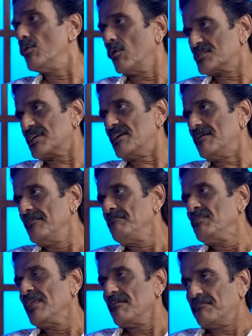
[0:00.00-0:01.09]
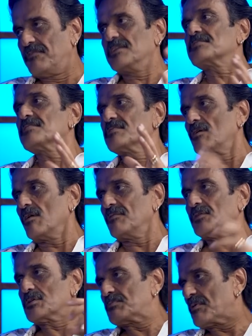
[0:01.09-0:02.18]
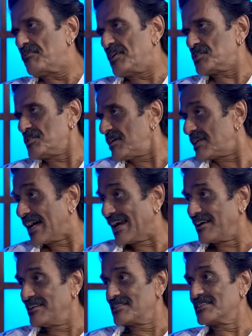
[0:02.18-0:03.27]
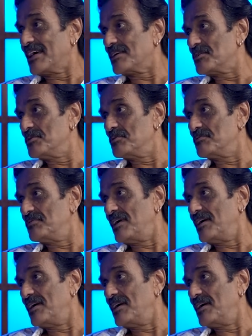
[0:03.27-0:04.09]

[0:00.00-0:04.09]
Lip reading: Jose, versus all of those professional titles that you've